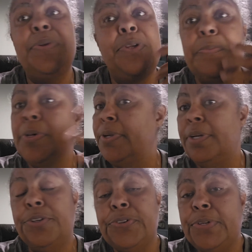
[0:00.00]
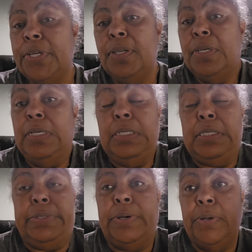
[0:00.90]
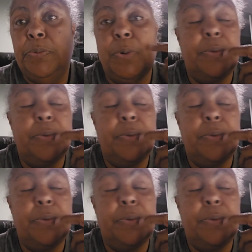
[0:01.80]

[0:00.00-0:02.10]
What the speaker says: When you're building a tree, it's only